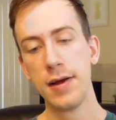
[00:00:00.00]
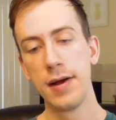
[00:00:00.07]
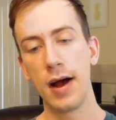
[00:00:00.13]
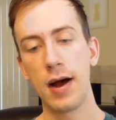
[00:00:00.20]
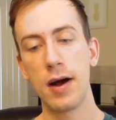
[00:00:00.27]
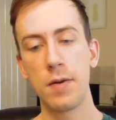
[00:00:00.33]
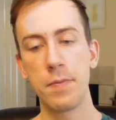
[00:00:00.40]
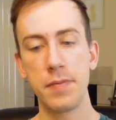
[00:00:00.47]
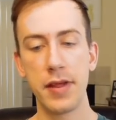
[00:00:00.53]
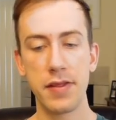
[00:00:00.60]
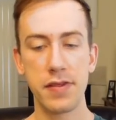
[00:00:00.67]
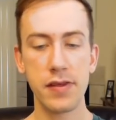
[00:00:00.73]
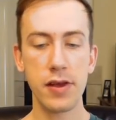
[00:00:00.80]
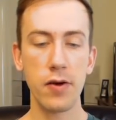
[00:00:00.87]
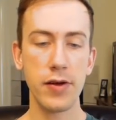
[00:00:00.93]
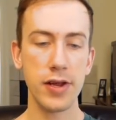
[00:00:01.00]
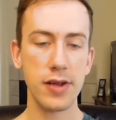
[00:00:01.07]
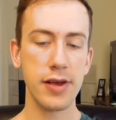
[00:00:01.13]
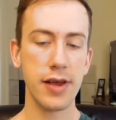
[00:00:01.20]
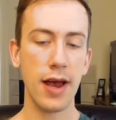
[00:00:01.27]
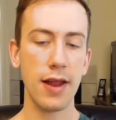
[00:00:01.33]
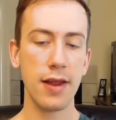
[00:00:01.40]
That's going
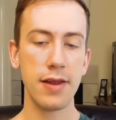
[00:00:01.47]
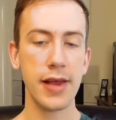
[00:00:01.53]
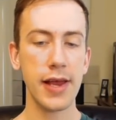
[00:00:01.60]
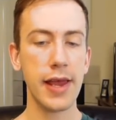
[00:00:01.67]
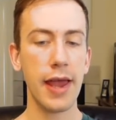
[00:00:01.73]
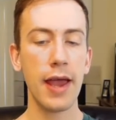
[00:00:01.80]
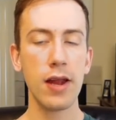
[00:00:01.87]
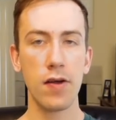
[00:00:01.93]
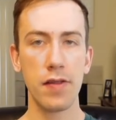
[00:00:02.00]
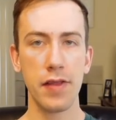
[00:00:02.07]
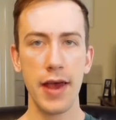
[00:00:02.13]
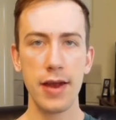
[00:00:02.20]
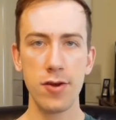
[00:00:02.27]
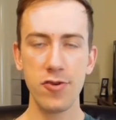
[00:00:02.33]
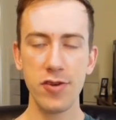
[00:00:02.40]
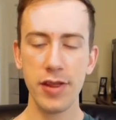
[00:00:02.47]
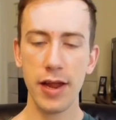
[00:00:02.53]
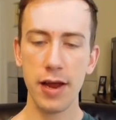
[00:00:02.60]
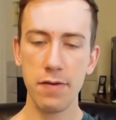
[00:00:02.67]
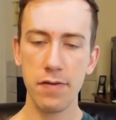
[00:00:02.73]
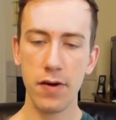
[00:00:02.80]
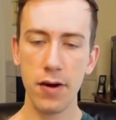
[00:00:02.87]
to kind of negate all the energy that
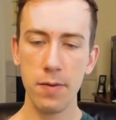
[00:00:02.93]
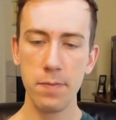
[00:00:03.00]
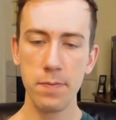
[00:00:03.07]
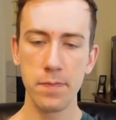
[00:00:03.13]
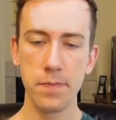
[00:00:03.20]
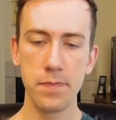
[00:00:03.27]
I farm.